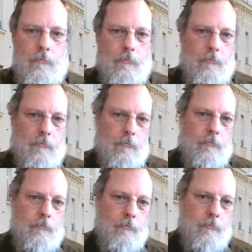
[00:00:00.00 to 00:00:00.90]

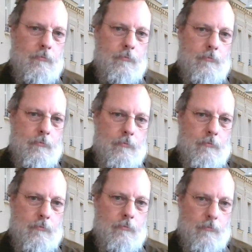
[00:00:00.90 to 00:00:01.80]

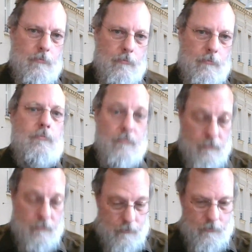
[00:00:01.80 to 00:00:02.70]

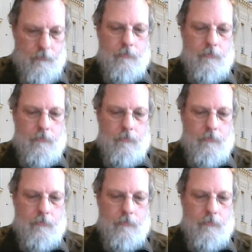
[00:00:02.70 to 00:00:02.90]
(not speaking)